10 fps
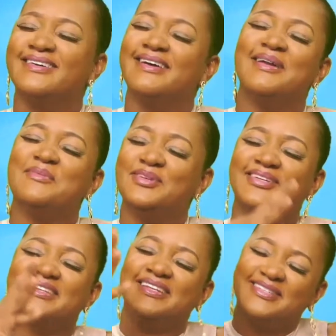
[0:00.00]
I'm
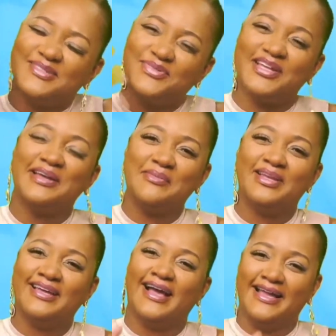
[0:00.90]
looking at this figure and I'm
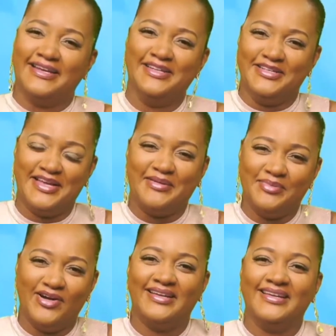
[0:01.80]
like, I need that
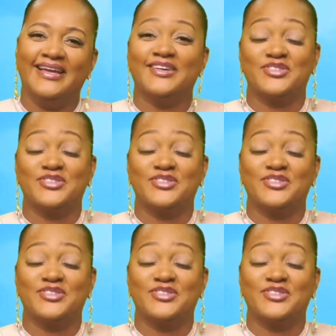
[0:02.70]
body. And she